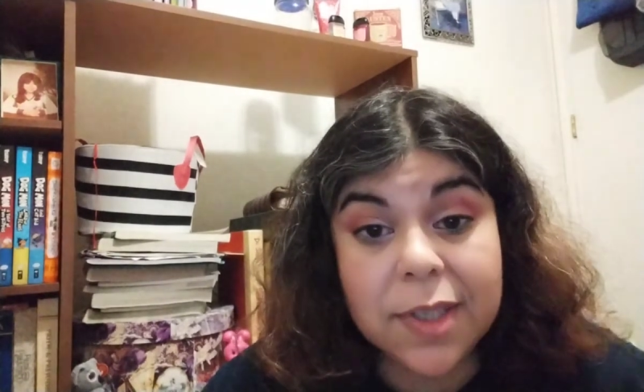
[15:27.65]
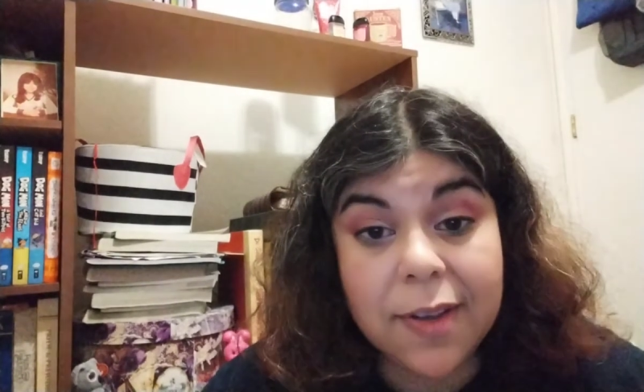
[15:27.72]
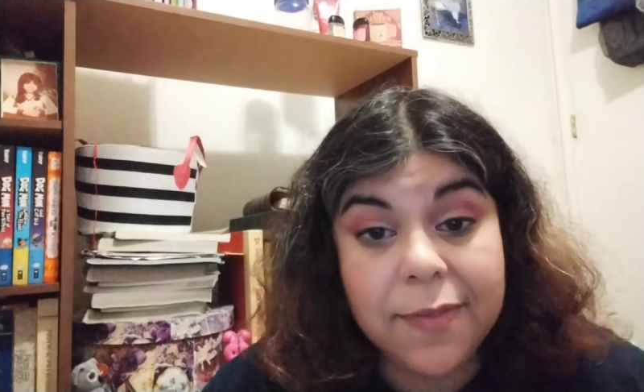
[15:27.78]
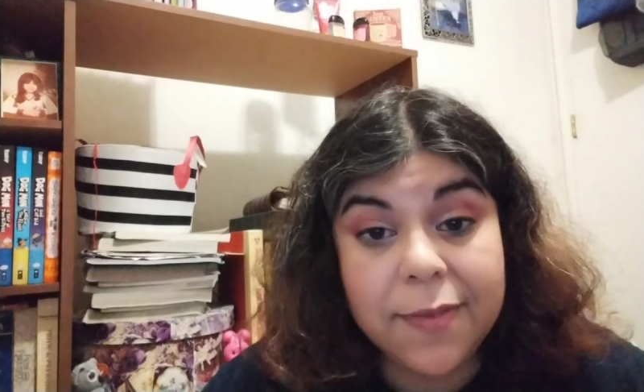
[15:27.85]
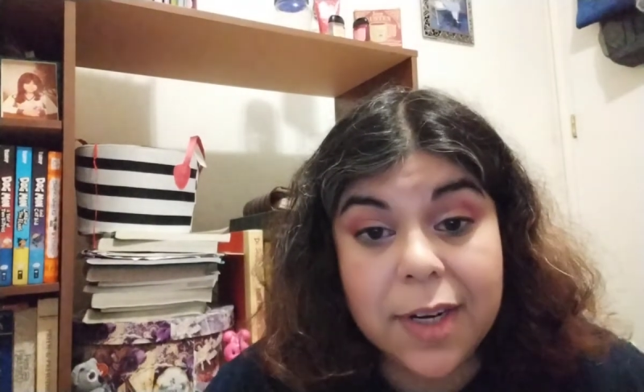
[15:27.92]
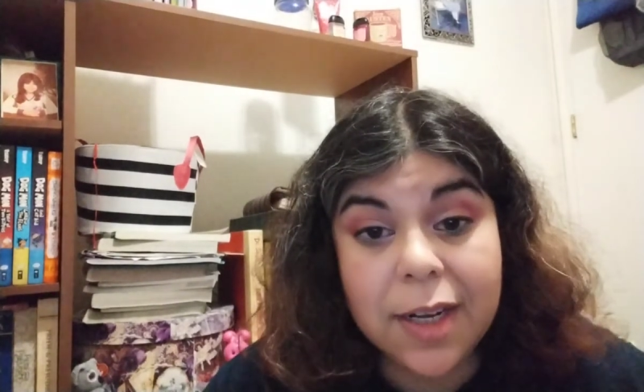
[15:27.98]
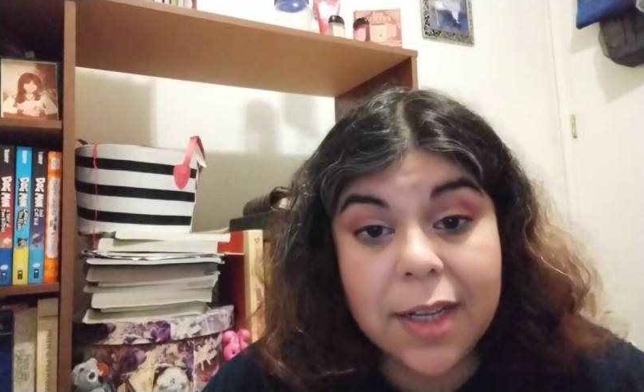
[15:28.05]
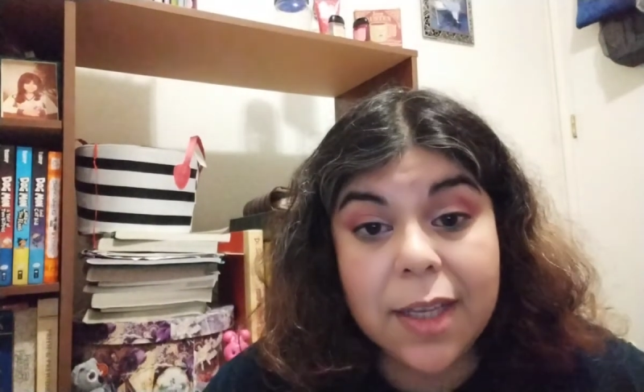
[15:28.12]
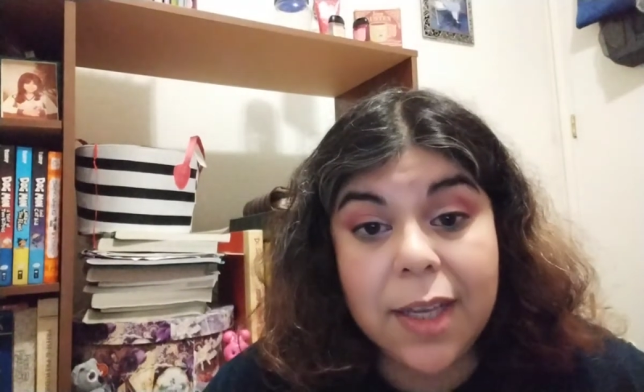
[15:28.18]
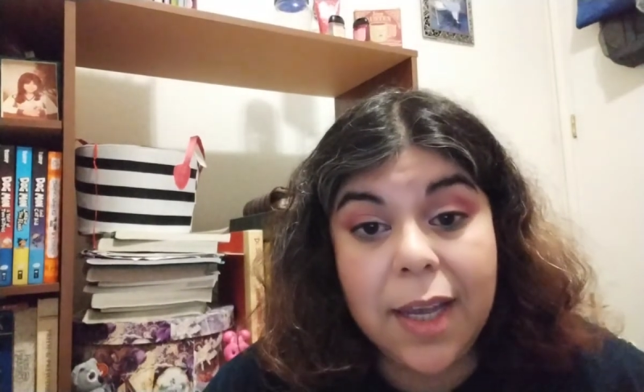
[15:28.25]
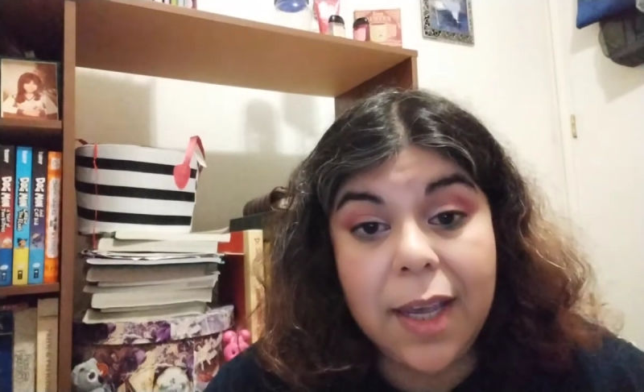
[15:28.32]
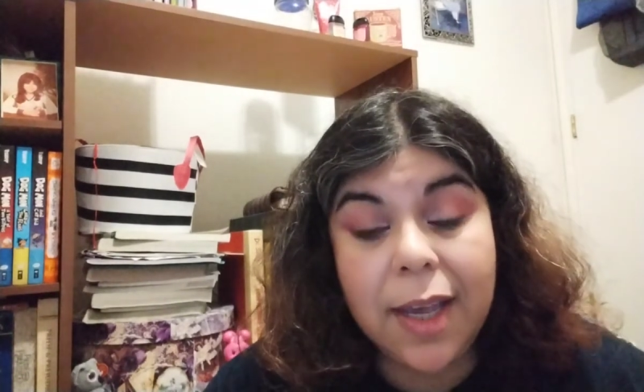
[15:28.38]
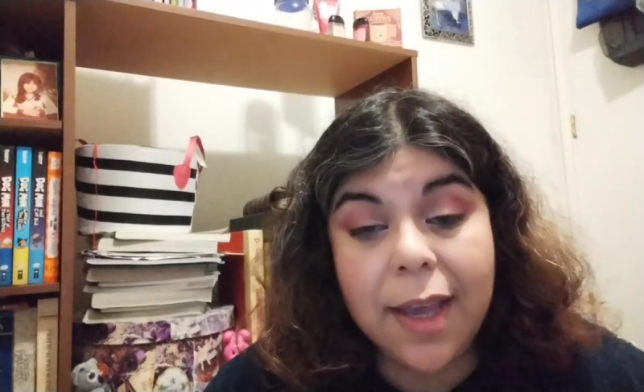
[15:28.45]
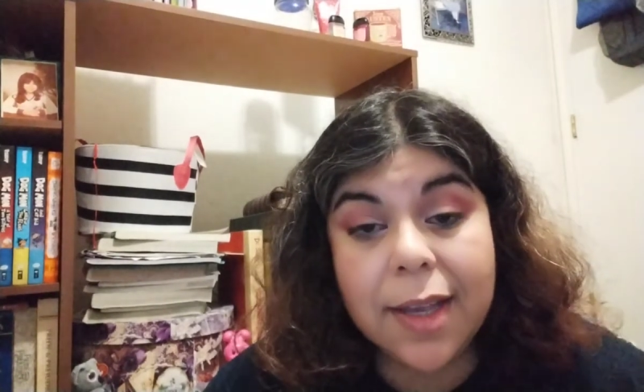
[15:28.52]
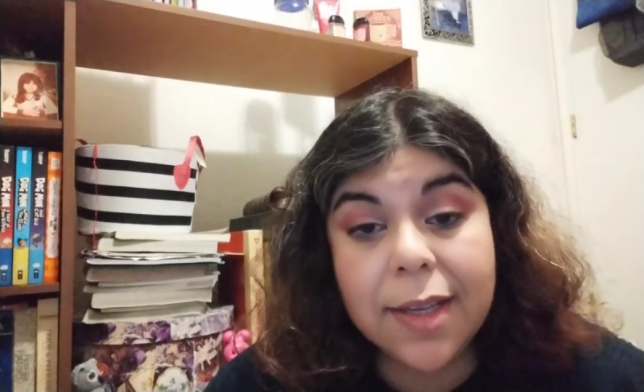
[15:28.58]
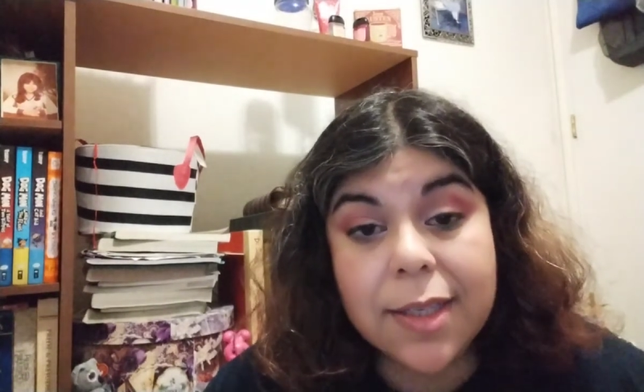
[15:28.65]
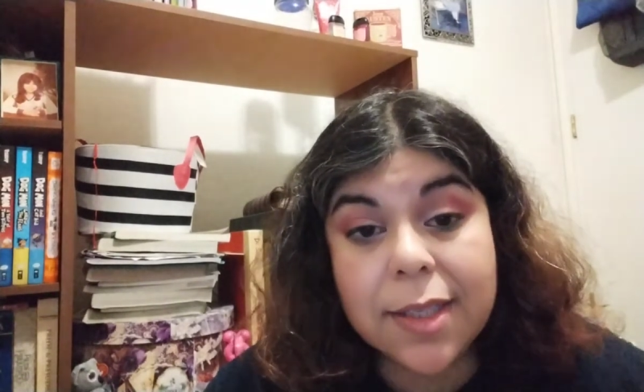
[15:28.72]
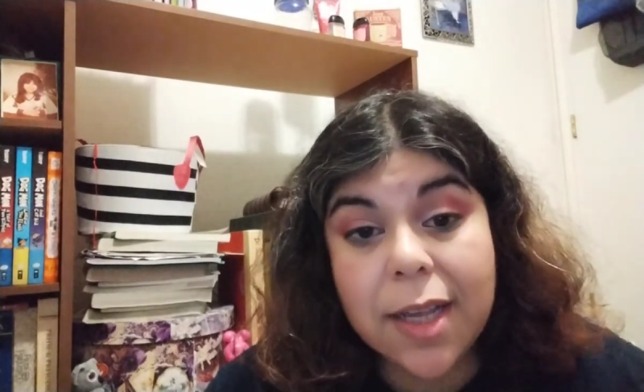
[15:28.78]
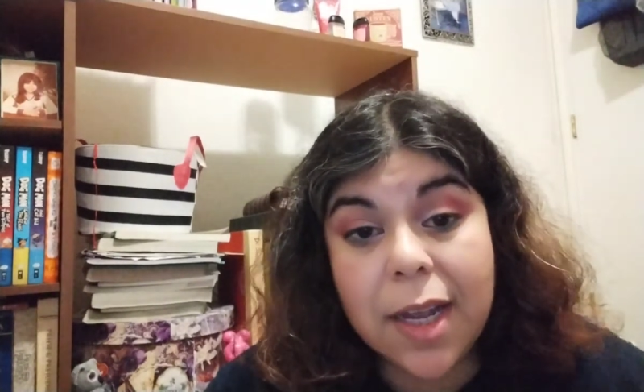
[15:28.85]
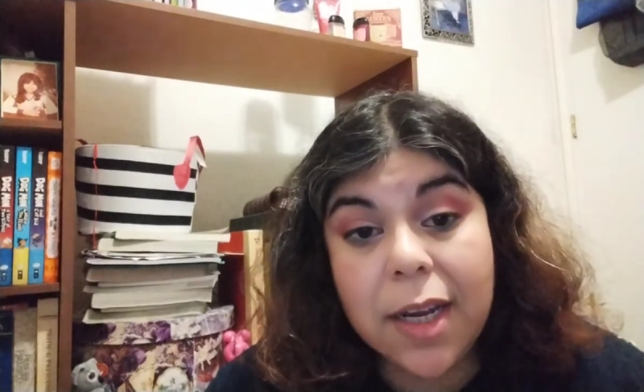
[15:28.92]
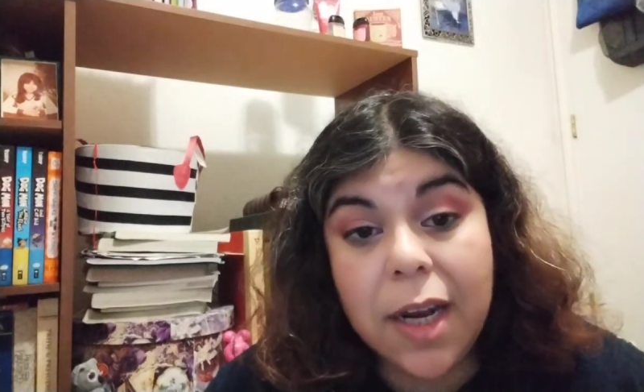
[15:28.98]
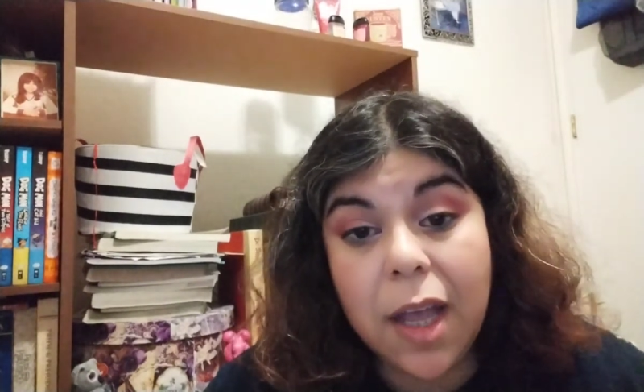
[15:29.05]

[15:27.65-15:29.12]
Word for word: definitely and sign